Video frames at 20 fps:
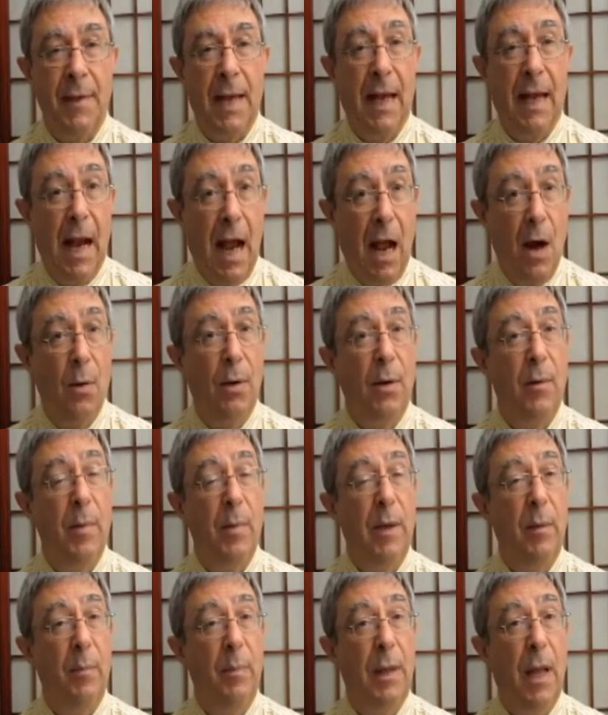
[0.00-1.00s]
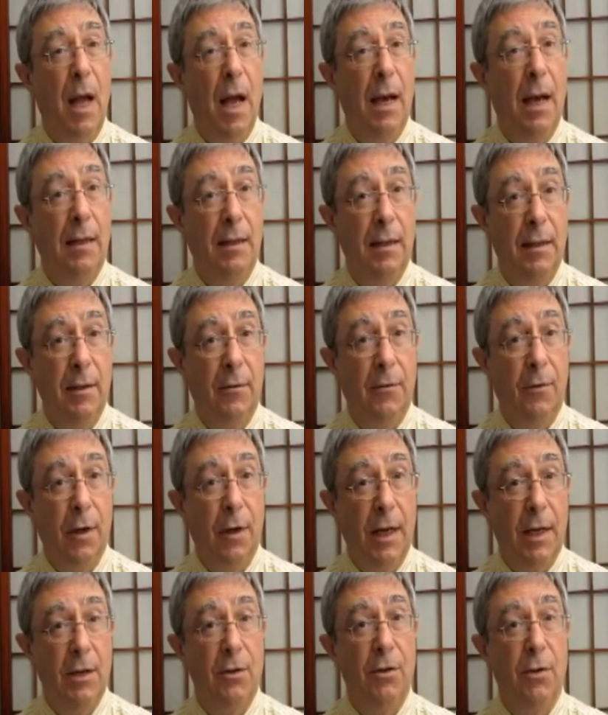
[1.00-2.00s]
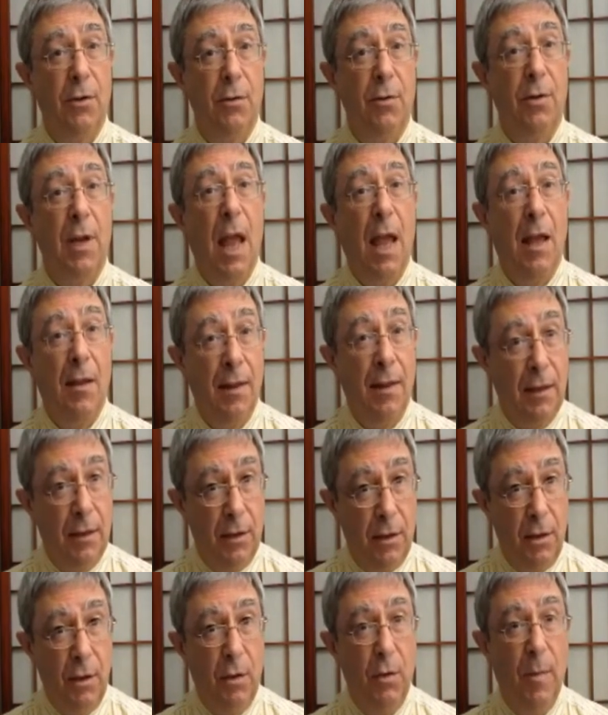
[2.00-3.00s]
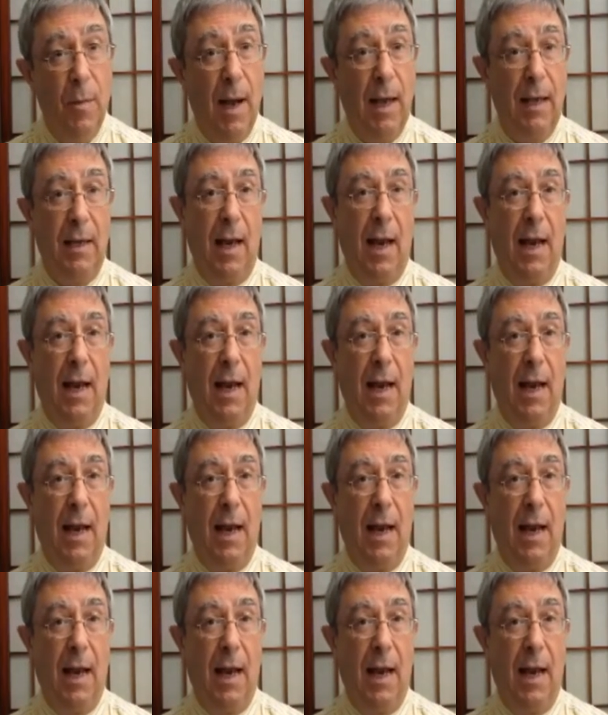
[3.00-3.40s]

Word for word: and how it can be applied to different issues that you might